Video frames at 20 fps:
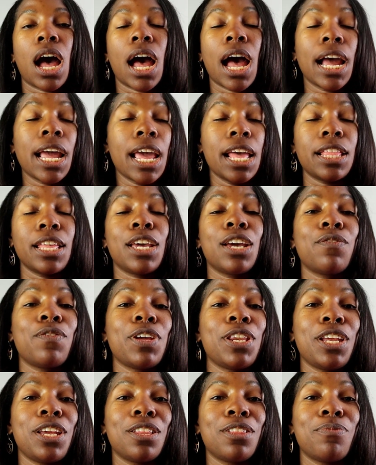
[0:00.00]
I can't think of
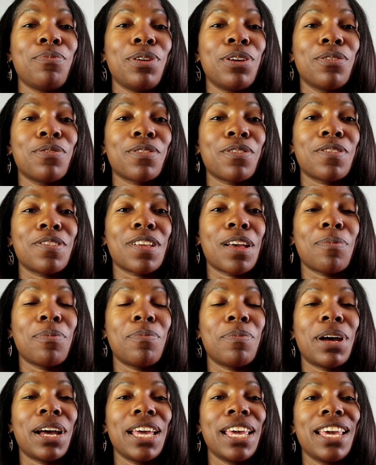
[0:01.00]
any of the meals off the top
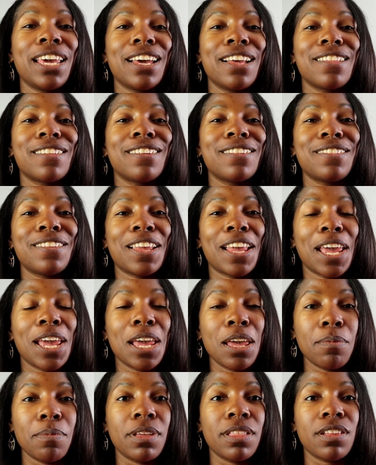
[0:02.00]
of my head to
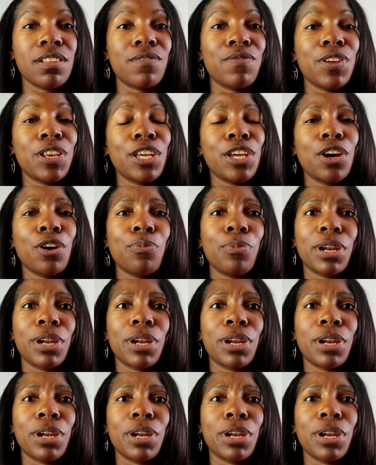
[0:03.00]
name in this video,